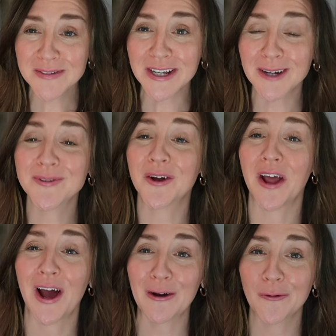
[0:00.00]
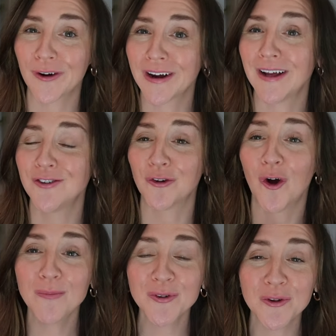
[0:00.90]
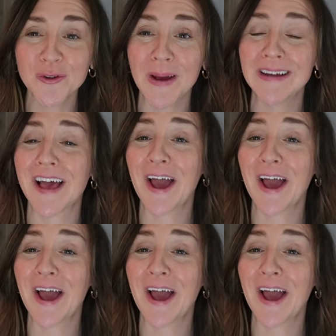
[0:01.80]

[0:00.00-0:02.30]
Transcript: tips on how to organize your homeschool space.